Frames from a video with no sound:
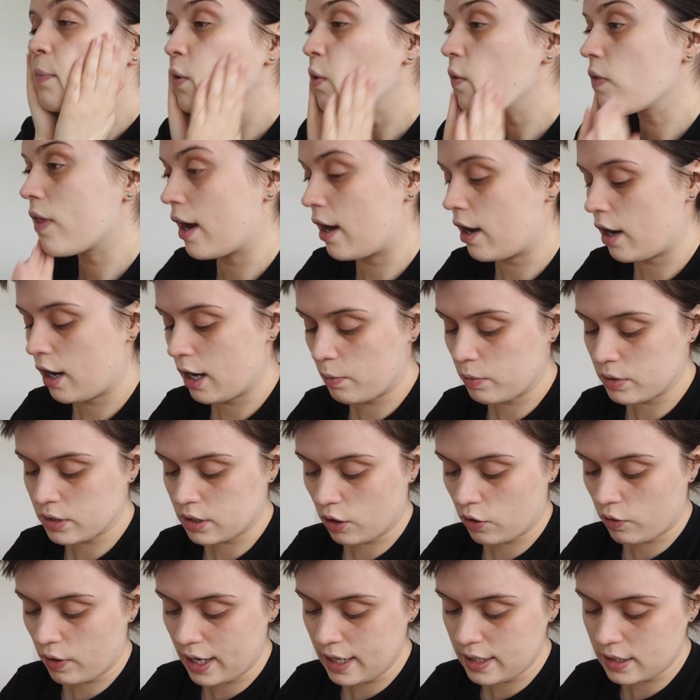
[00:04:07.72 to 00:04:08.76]
bought that I wasn't
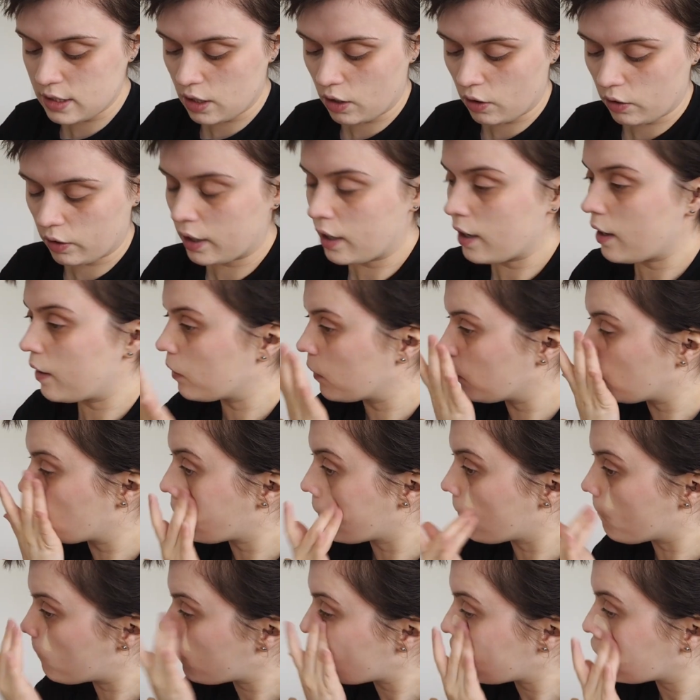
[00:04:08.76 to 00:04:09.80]
crazy on it, and then I
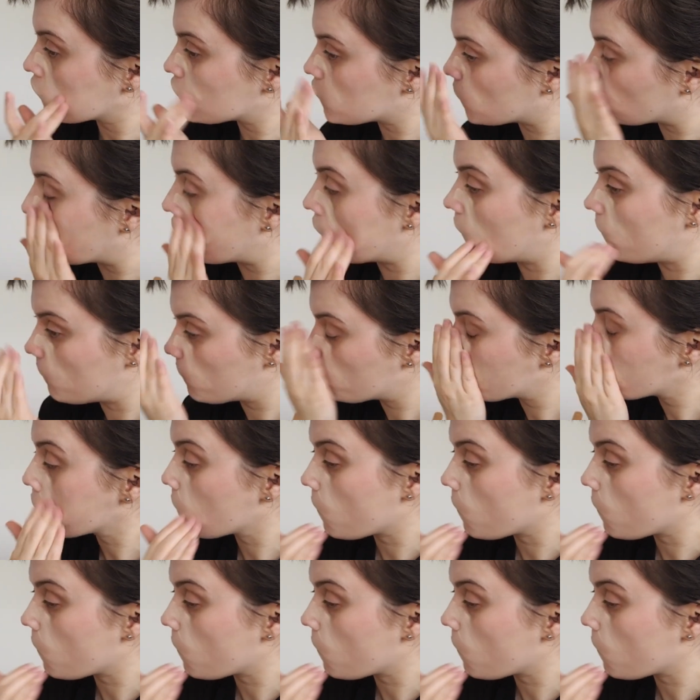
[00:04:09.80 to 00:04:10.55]
went back to it